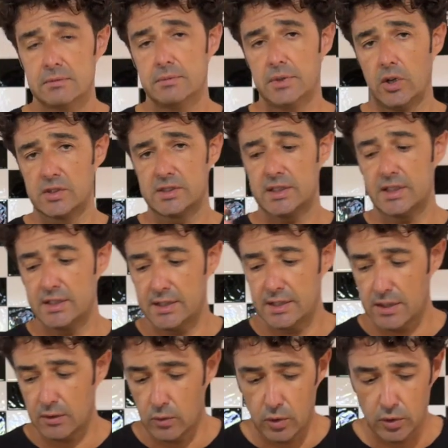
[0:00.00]
Because the
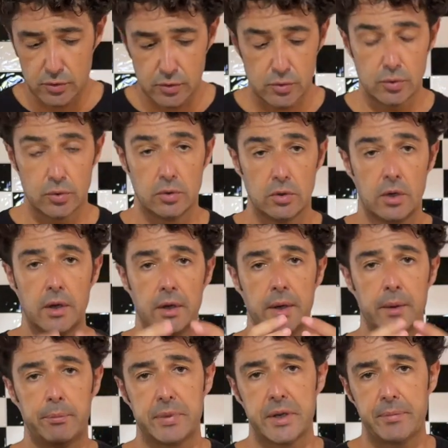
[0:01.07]
idea was to
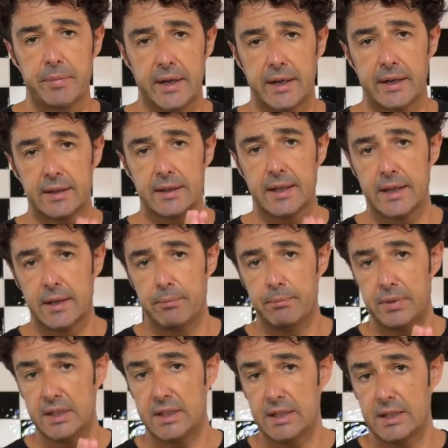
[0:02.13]
prepare the
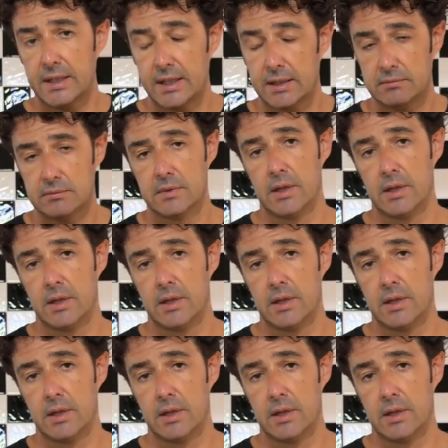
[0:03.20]
pitina,